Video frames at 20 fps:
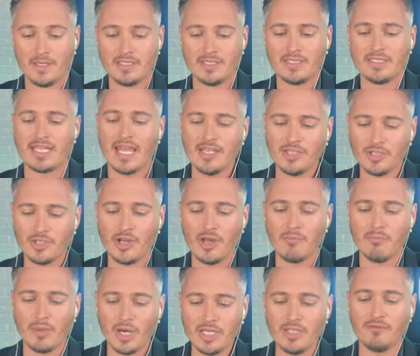Sanction on
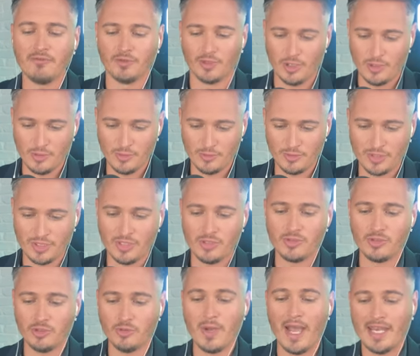money flows
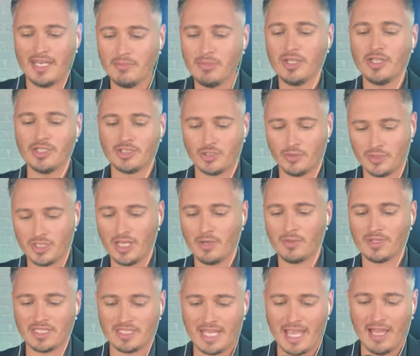to anybody associated
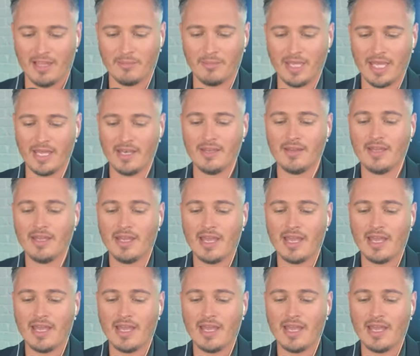with the Taliban